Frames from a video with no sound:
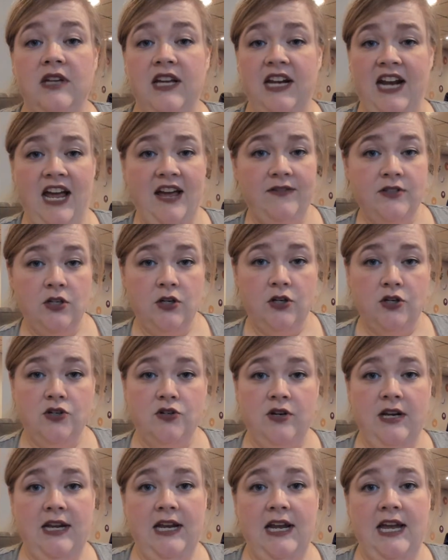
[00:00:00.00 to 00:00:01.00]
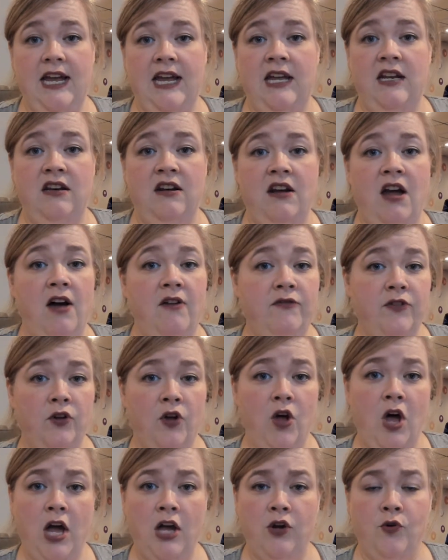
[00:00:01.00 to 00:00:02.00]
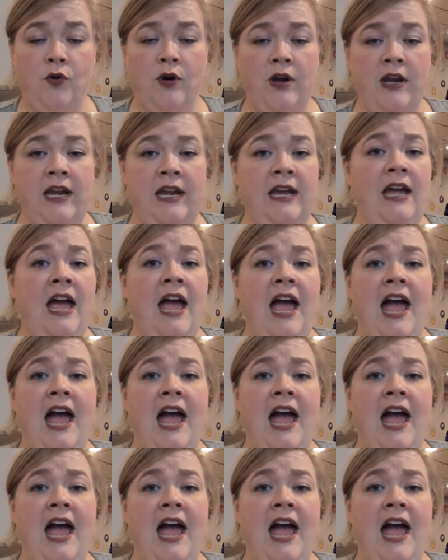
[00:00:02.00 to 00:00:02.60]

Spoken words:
can have surgery and not feel hungry,